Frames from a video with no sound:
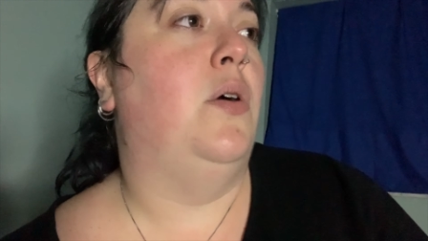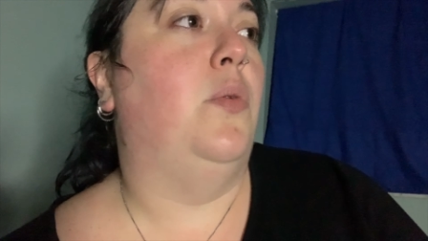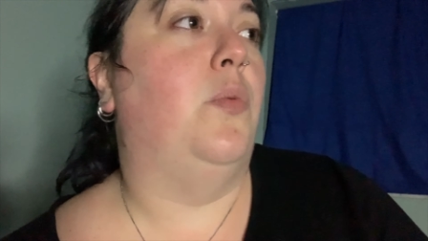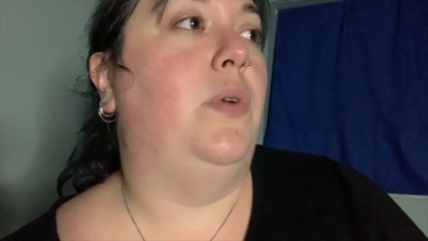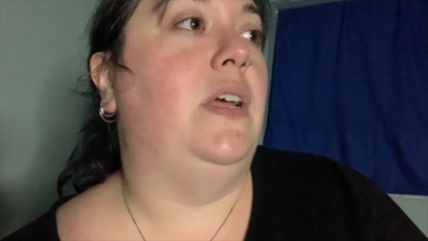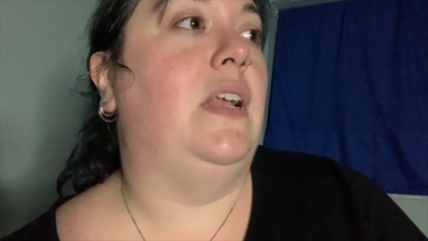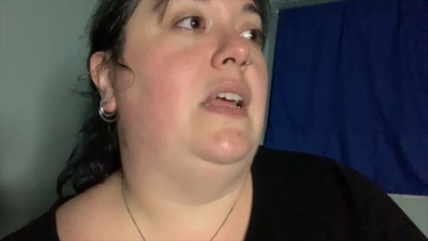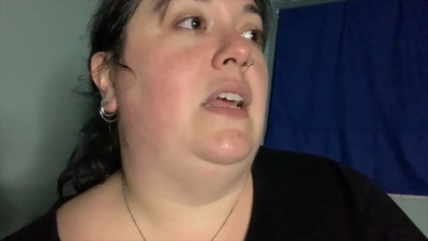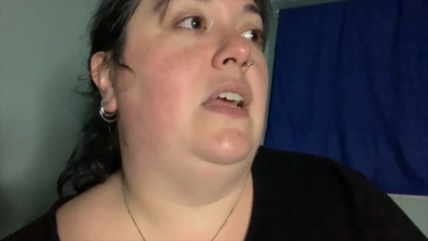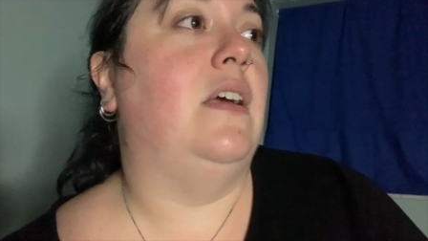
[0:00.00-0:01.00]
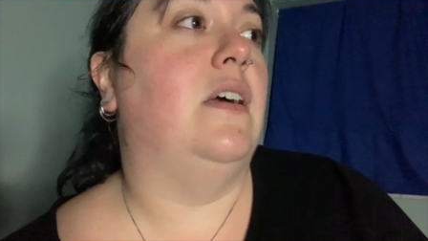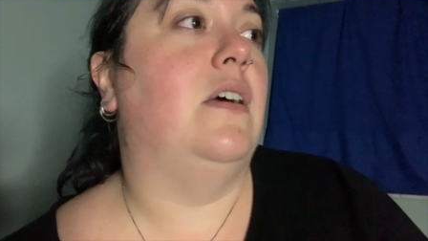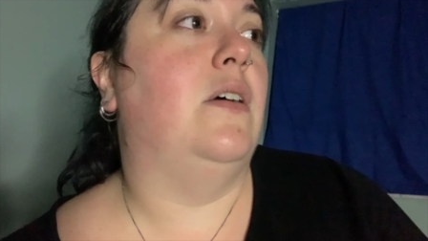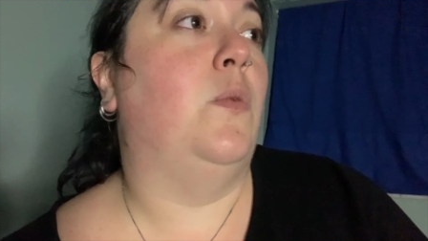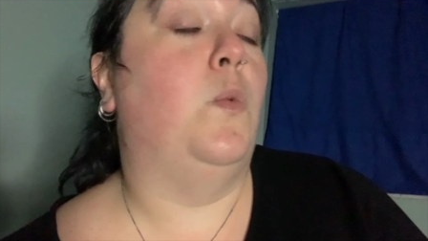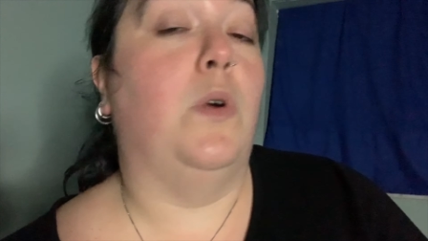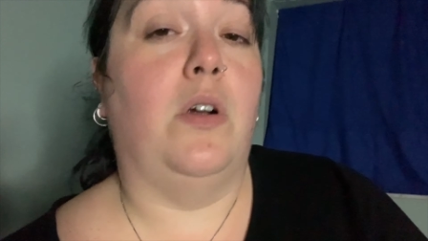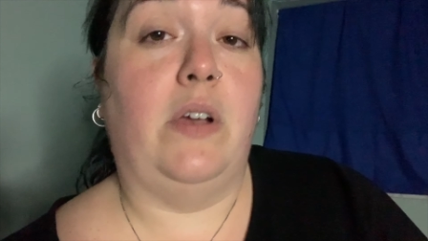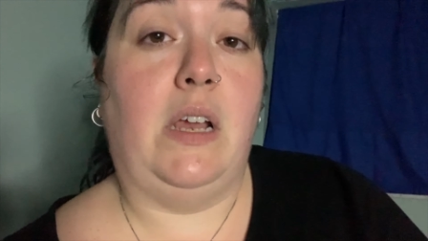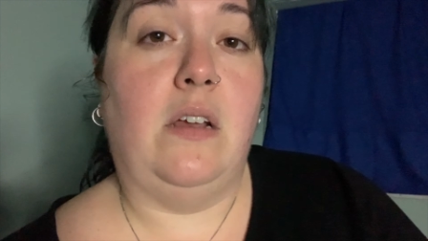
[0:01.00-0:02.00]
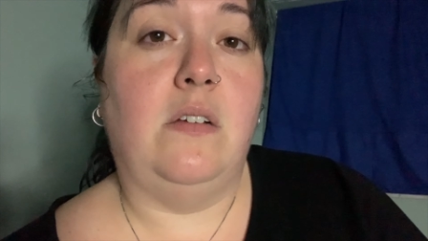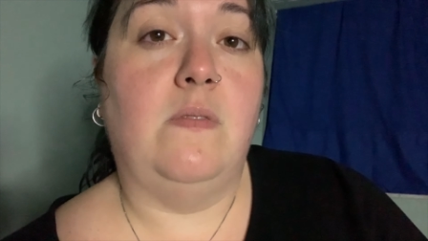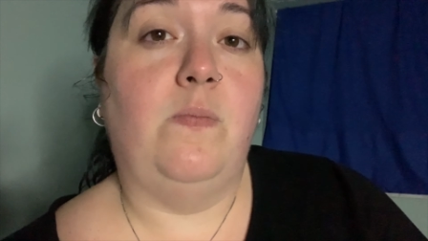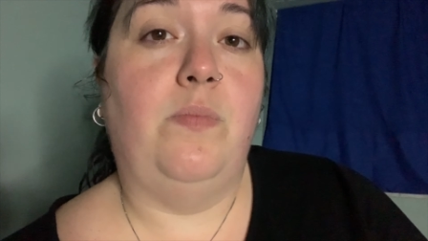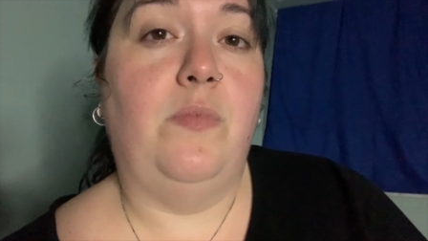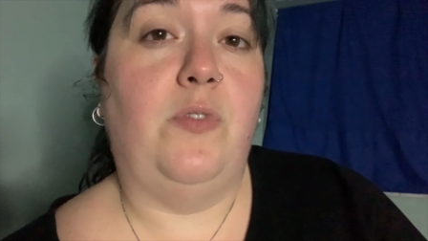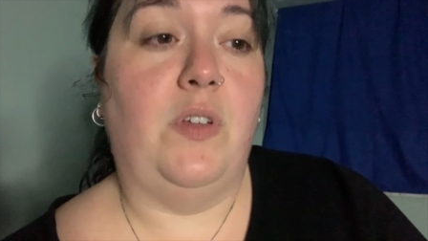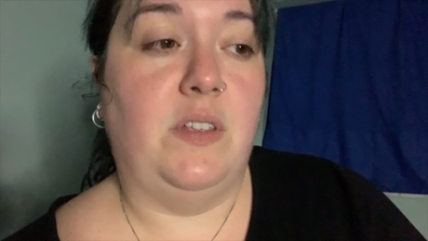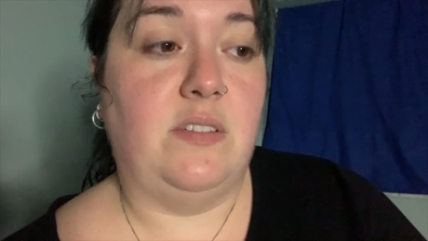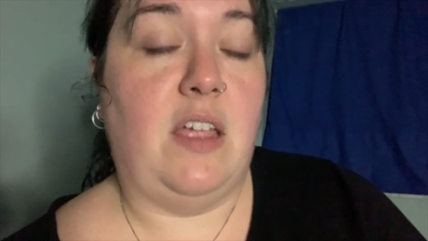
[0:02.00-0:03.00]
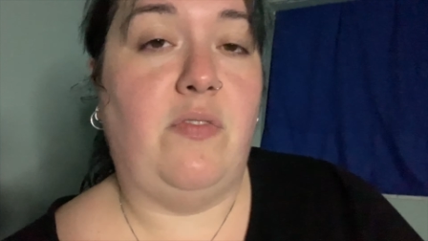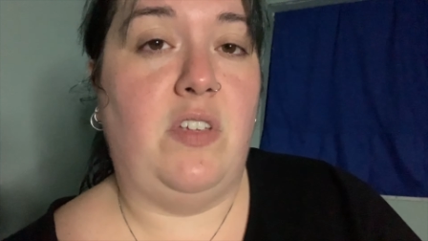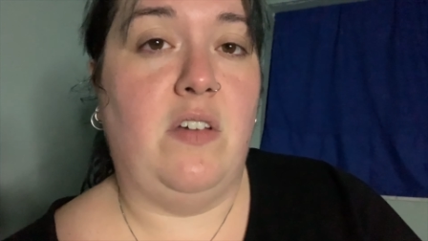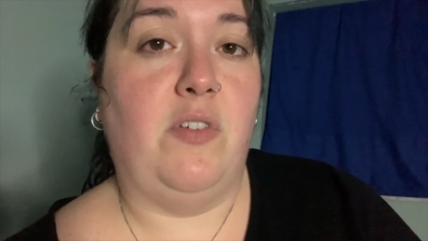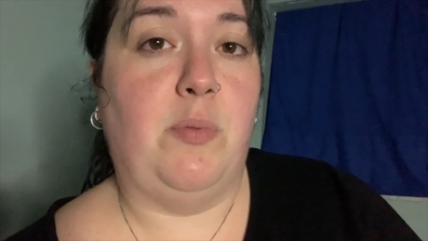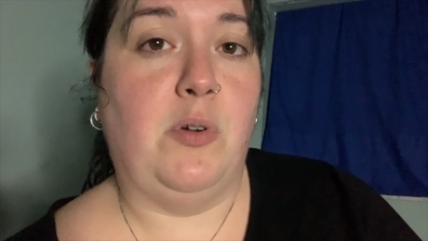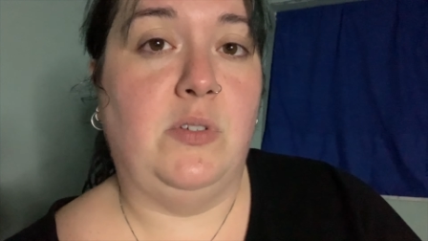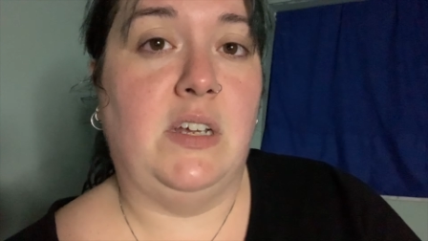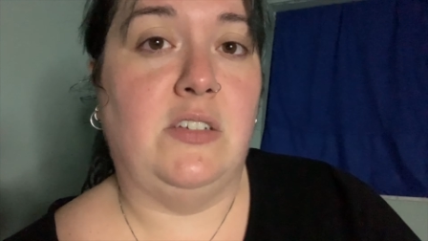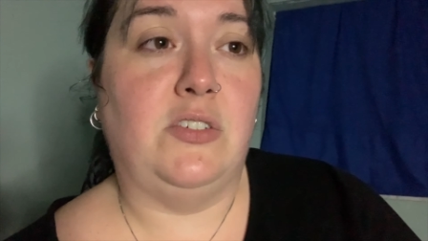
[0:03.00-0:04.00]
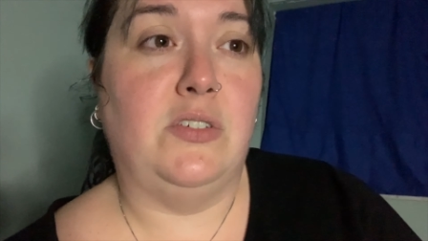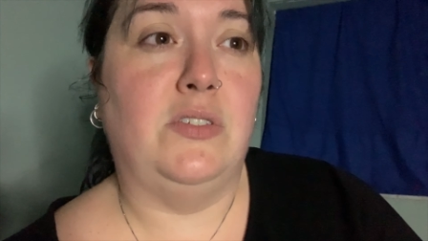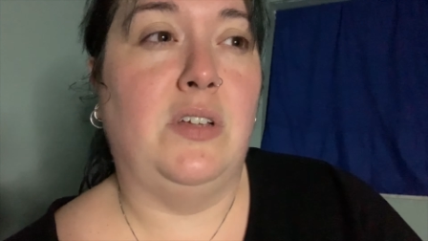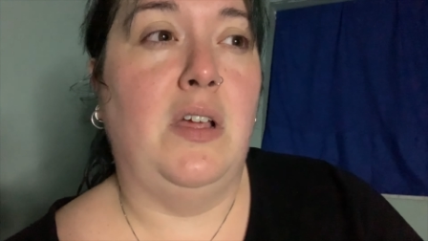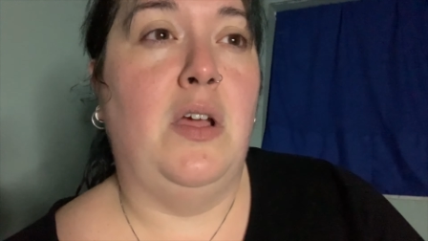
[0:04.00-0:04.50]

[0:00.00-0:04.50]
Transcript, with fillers: Really worried for the safety of the protesters.